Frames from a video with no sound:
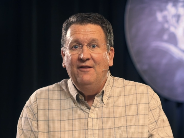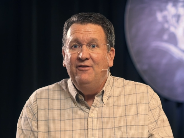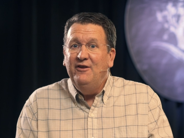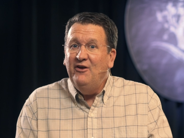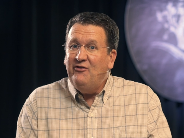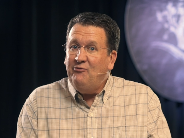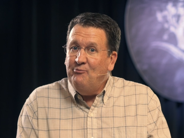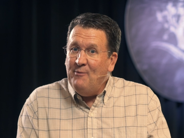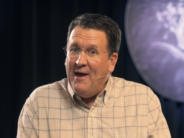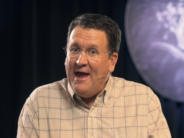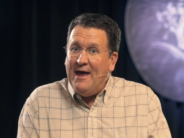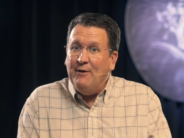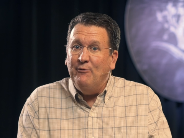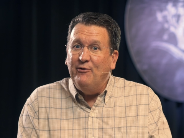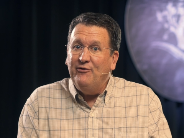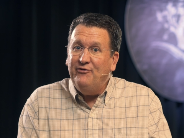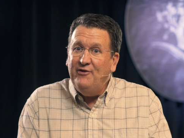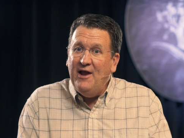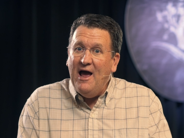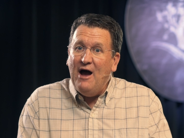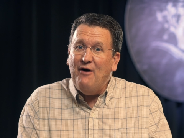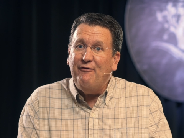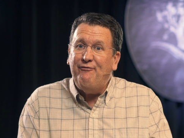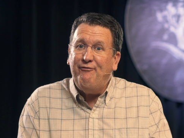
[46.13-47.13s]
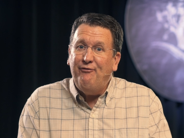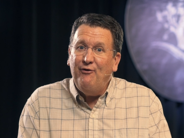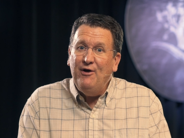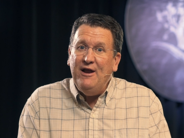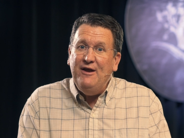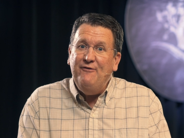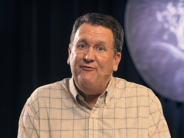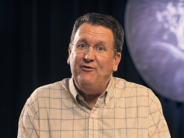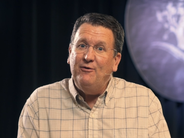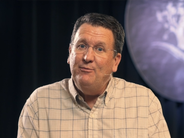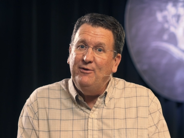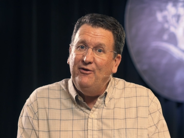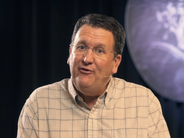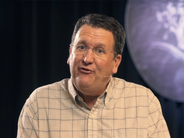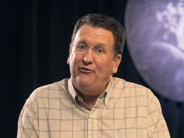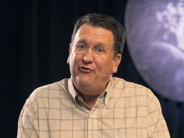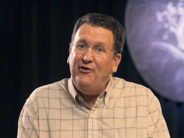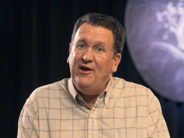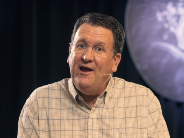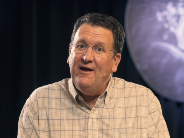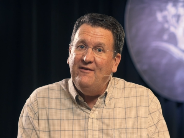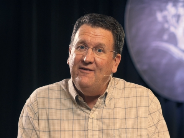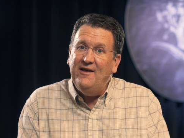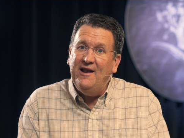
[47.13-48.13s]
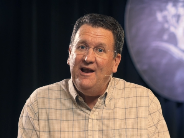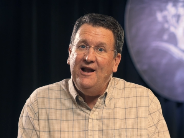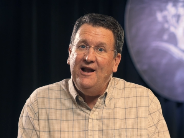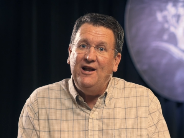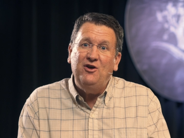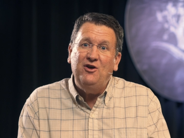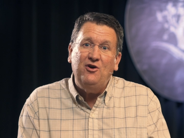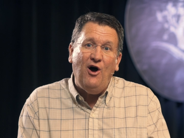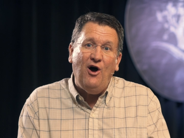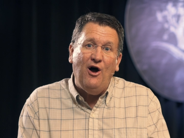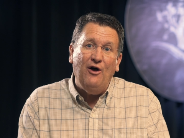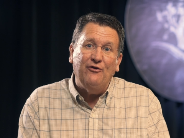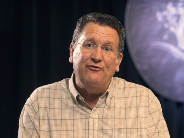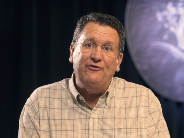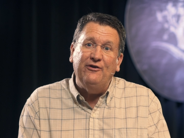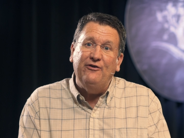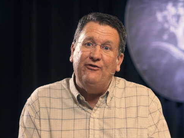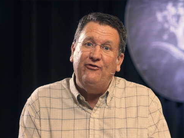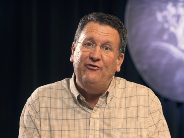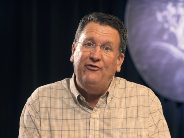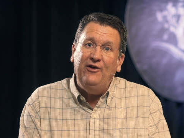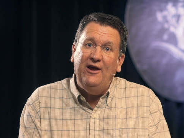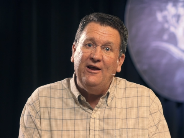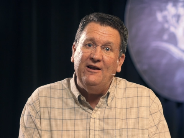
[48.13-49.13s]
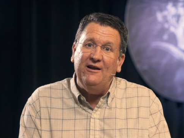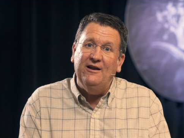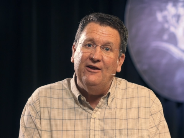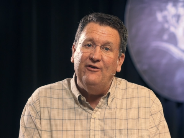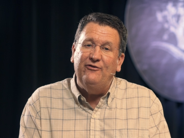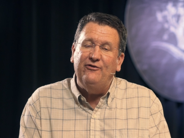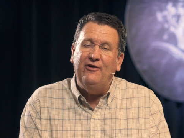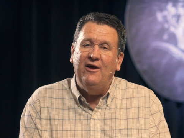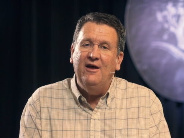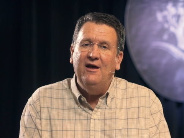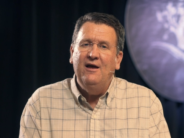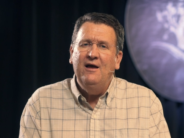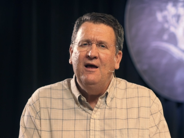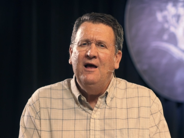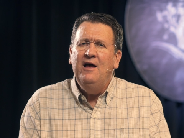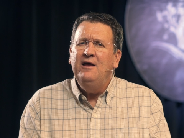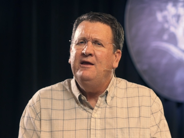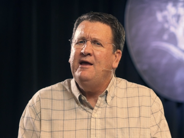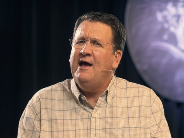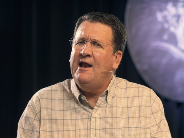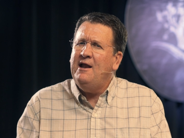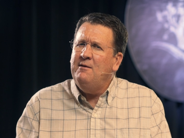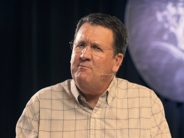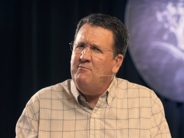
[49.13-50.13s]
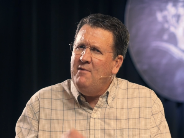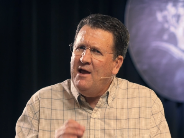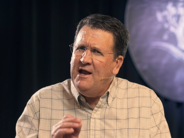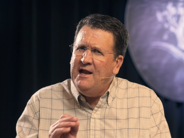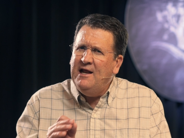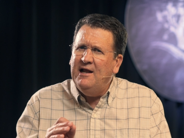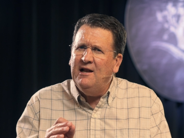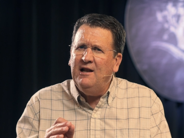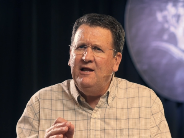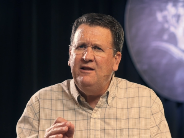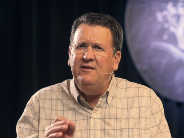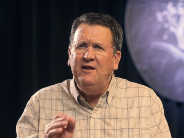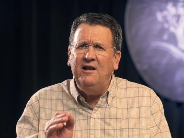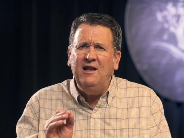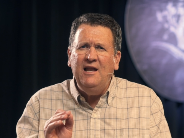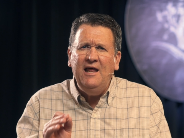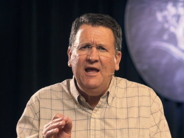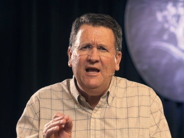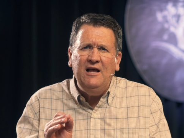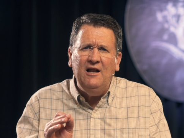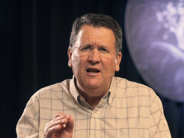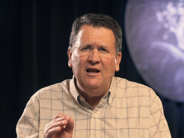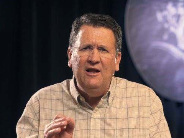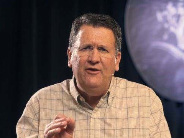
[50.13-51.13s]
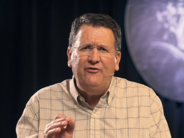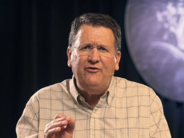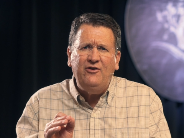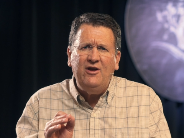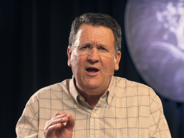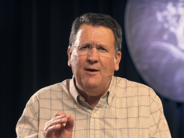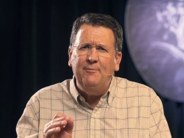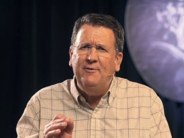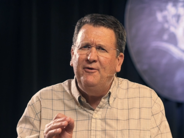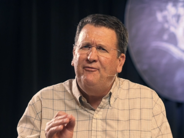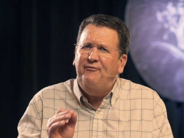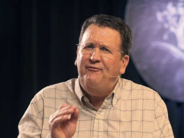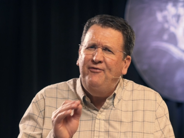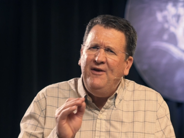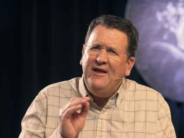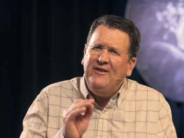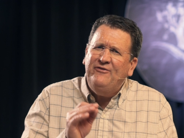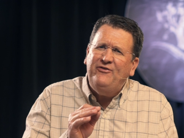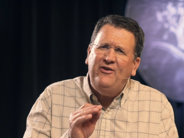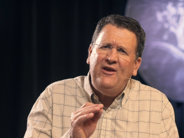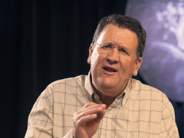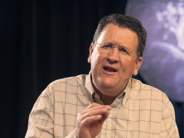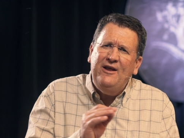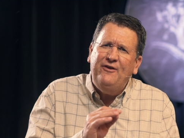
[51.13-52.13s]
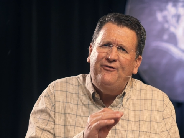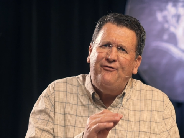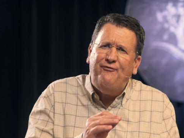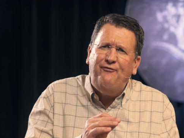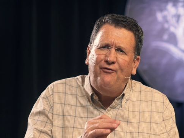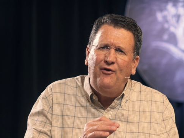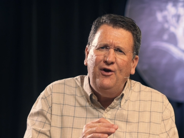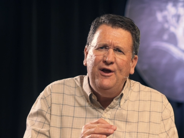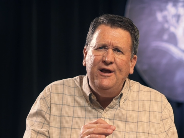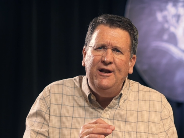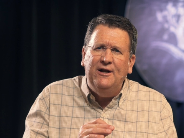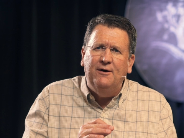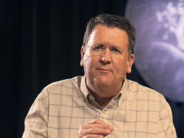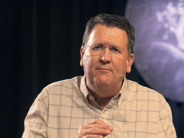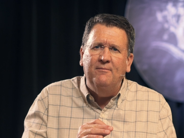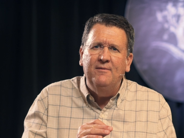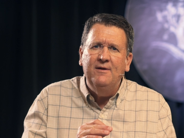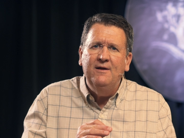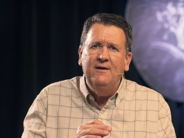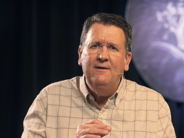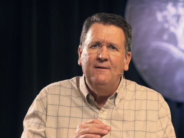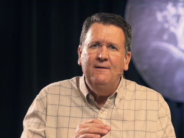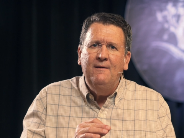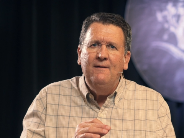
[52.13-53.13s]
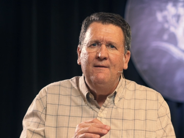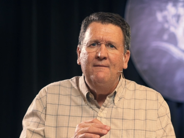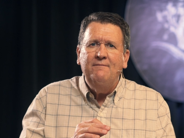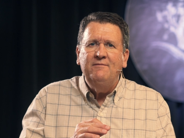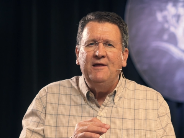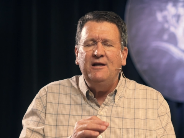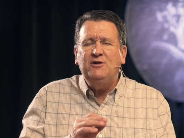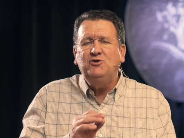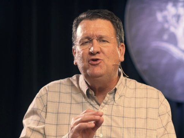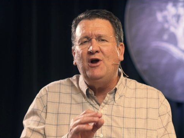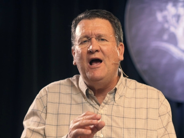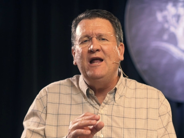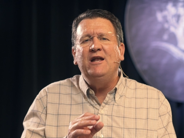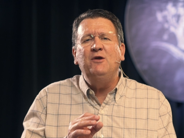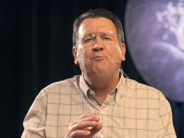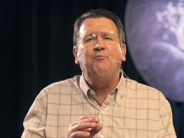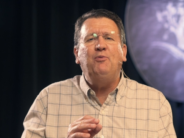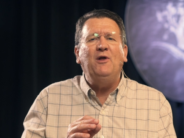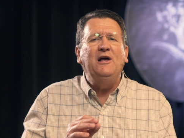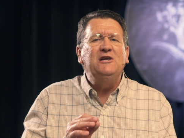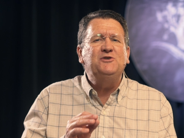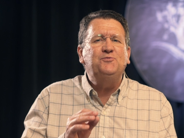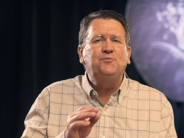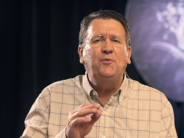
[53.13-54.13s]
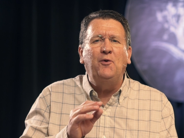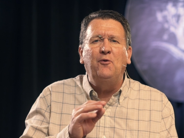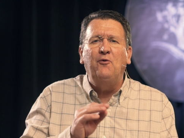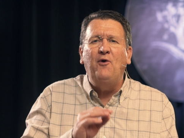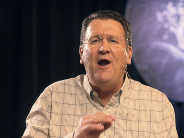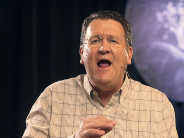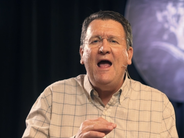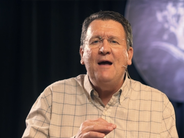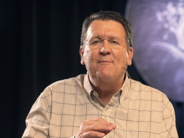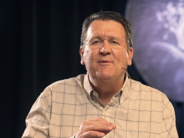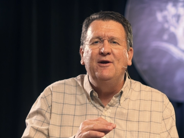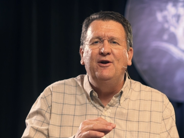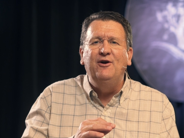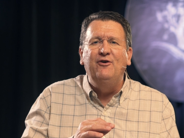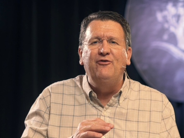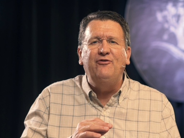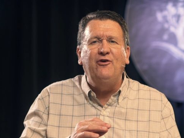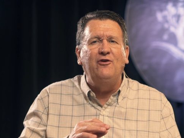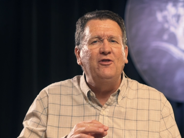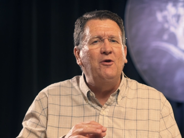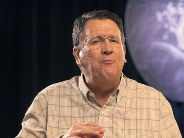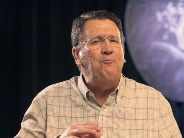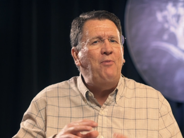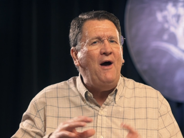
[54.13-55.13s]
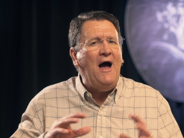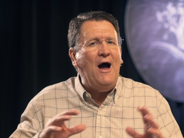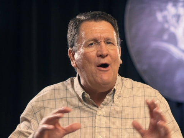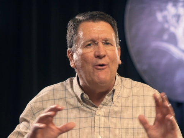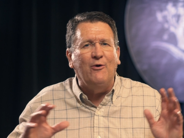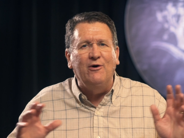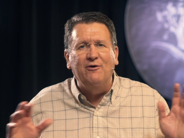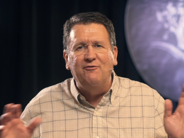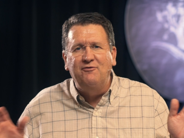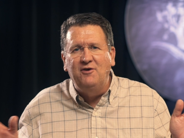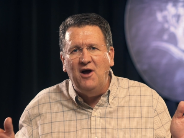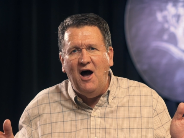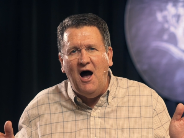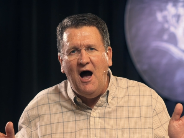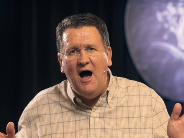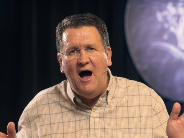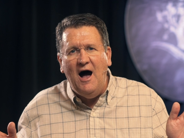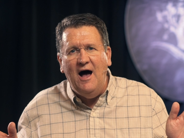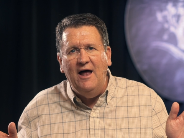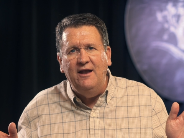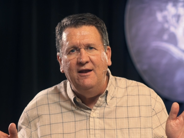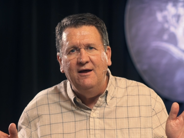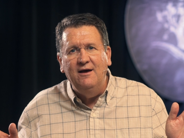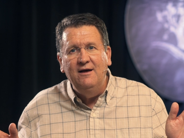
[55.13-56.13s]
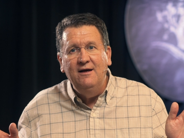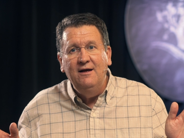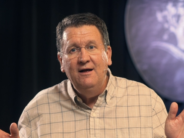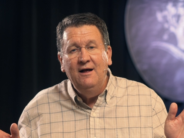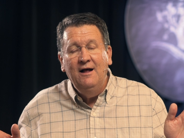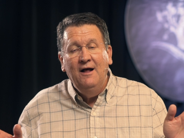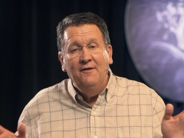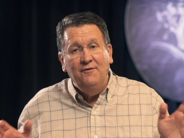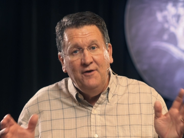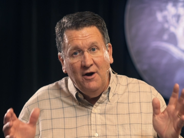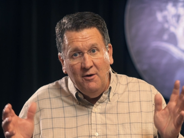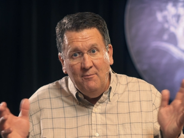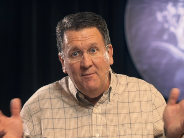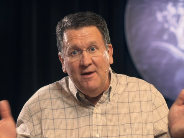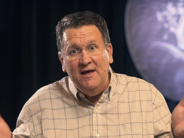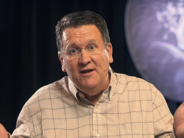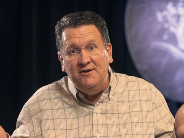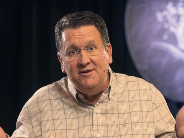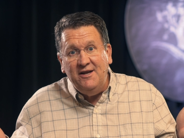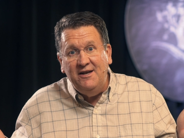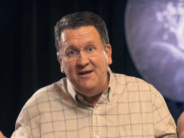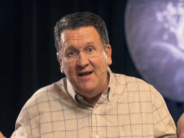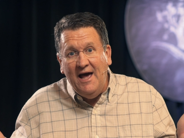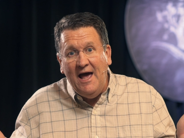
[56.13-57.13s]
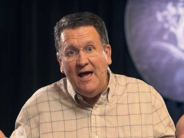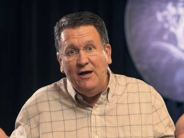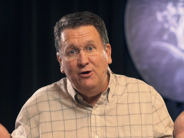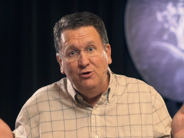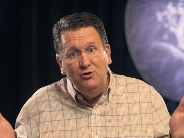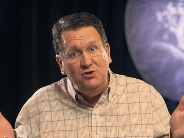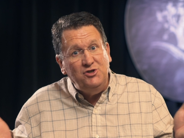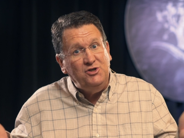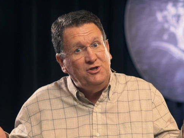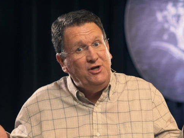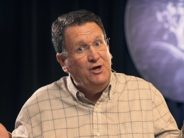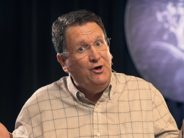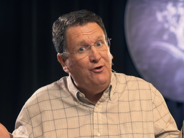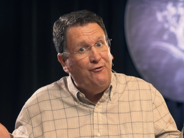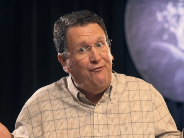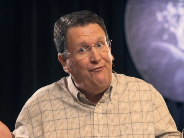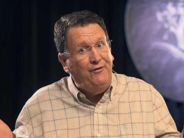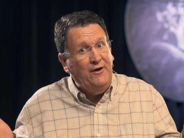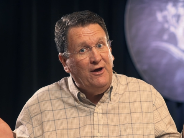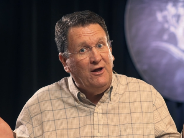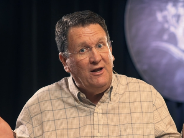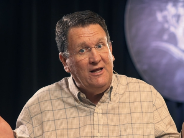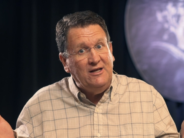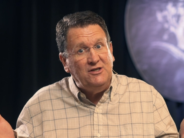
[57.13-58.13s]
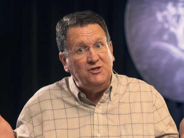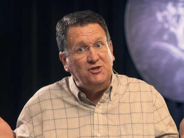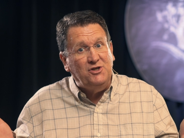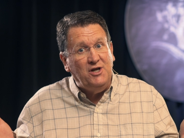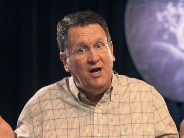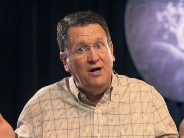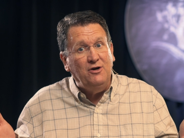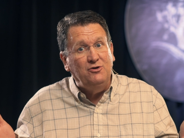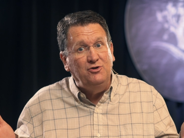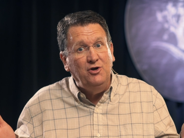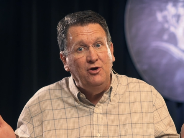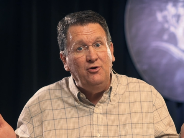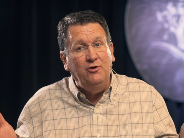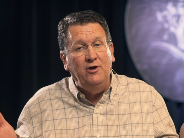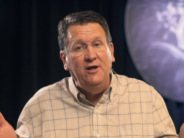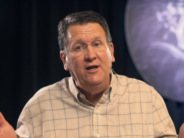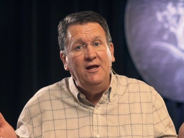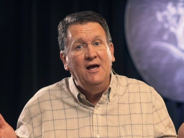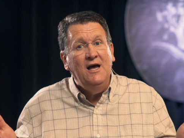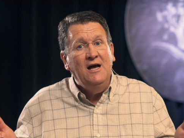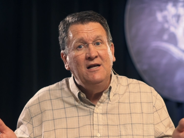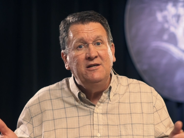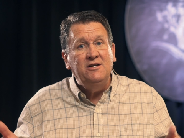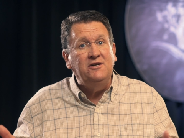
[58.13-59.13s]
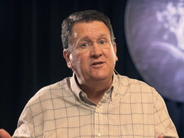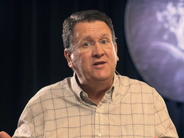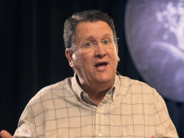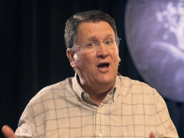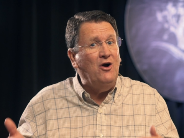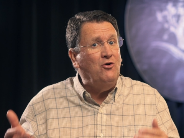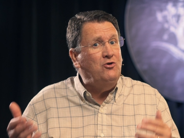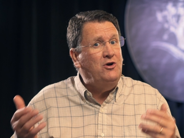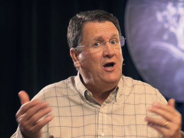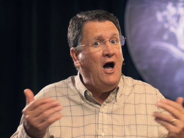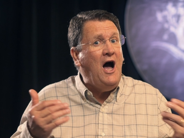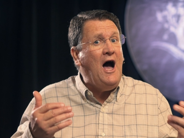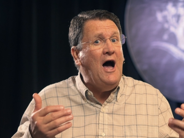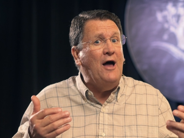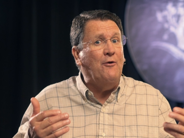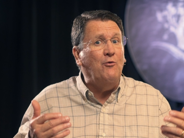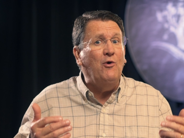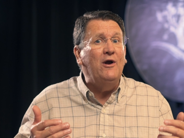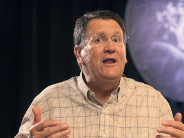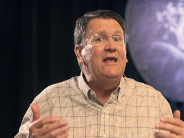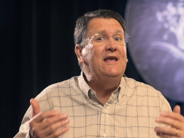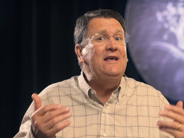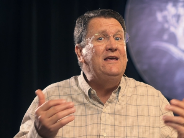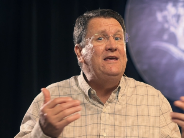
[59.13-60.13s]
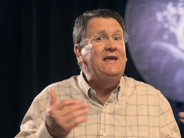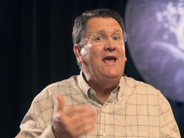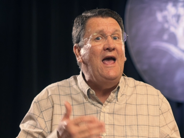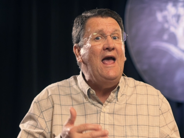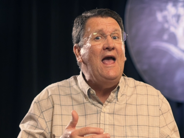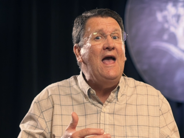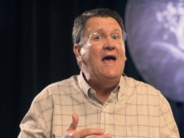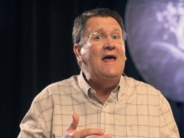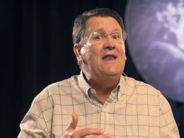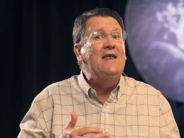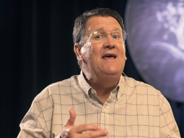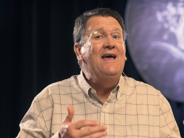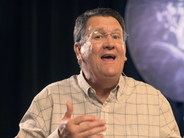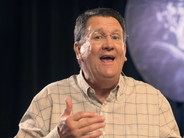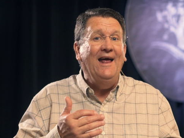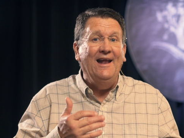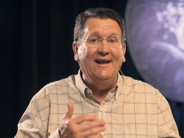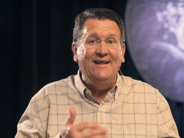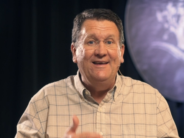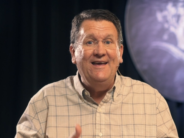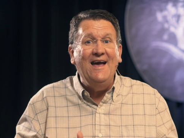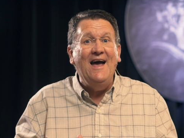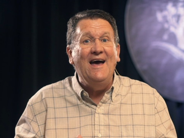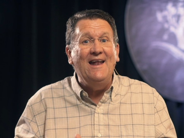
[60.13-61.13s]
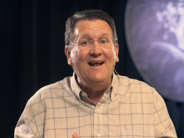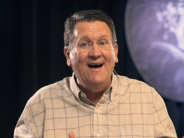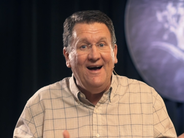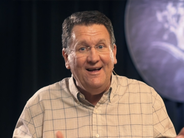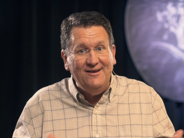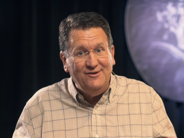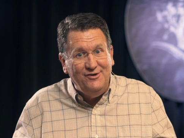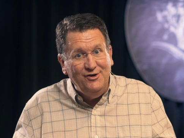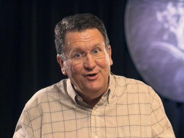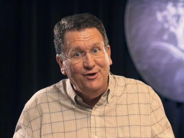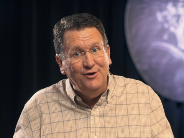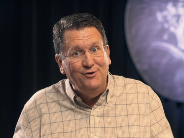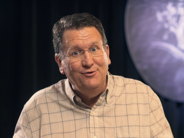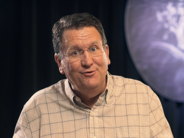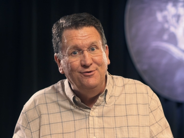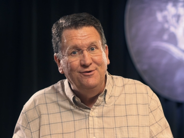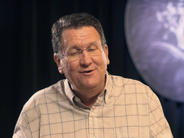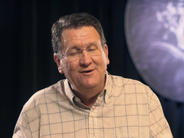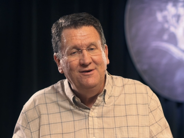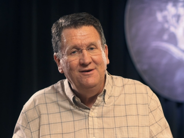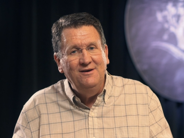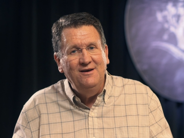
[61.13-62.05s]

This man was now freed from the sin that had caused his sickness. Yet immediately the legalists come to fence in his freedom. They tried to place parameters on the power of God. There are men today who still feel it's their duty to tell God what he can and cannot do.